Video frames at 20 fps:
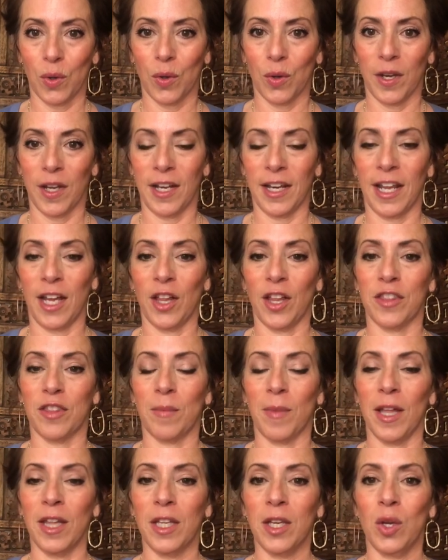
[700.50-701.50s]
Inhale at the
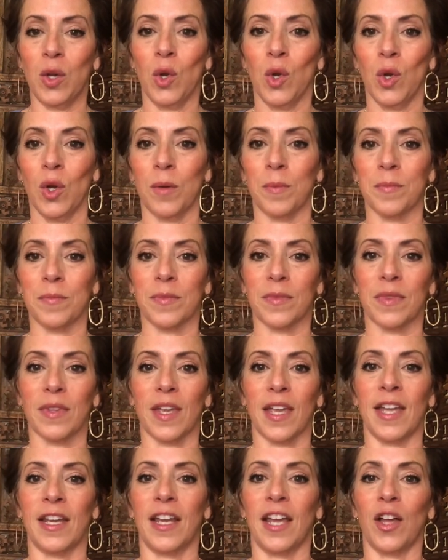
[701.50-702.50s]
belly,
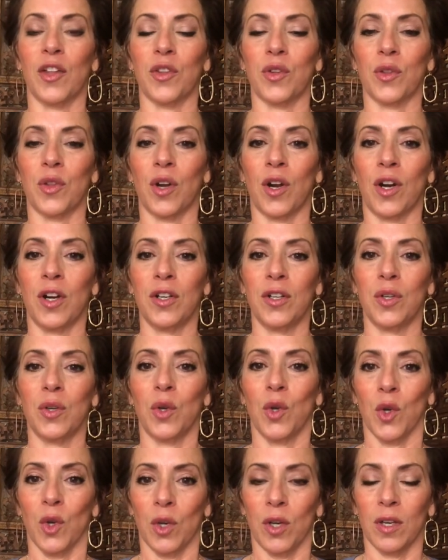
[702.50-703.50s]
inhale through the heart,
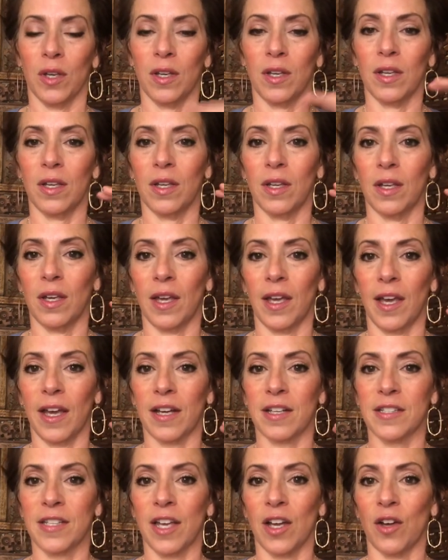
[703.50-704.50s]

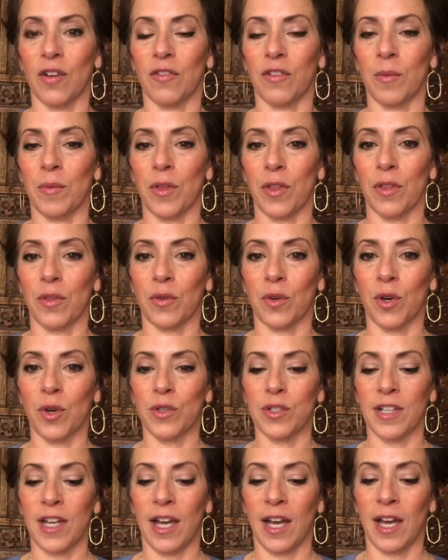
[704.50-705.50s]
exhale from the throat
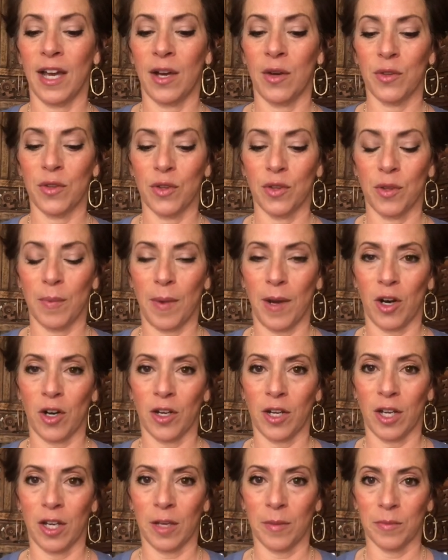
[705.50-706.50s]
down through the
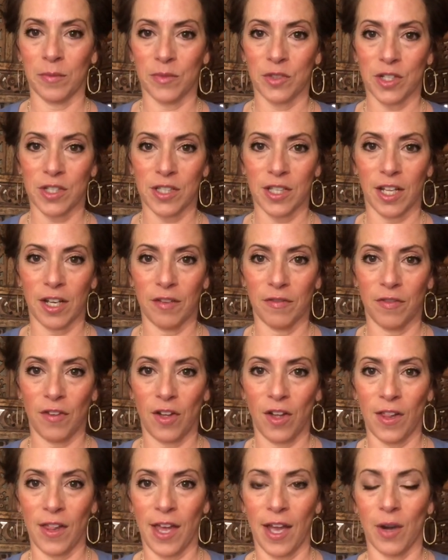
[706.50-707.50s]
perineum. Just let it
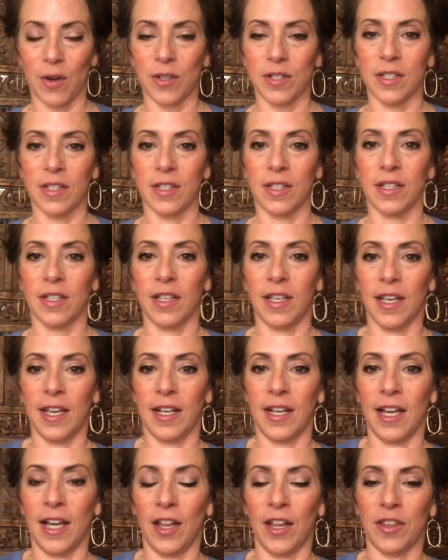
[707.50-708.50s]
fall out.
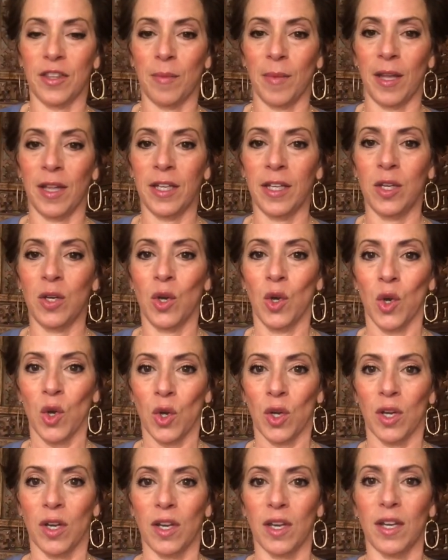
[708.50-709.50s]
Inhale at the belly,
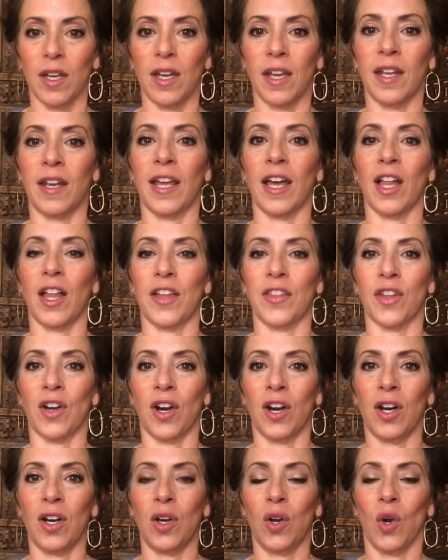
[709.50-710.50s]
inhale at the
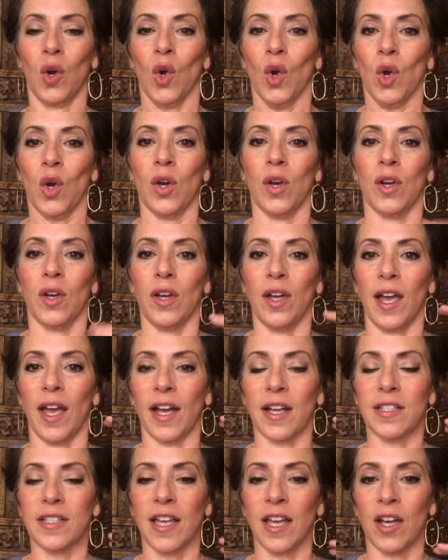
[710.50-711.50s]
heart,
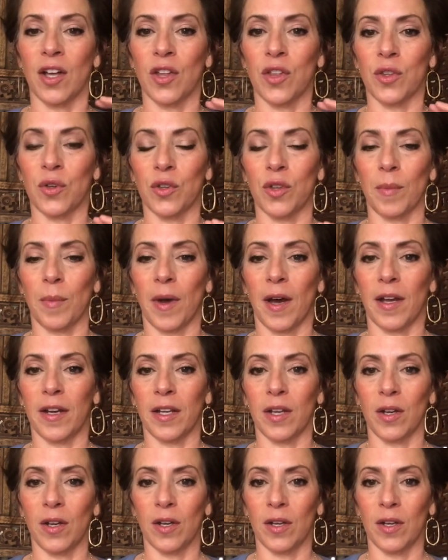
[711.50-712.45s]
exhale through the body.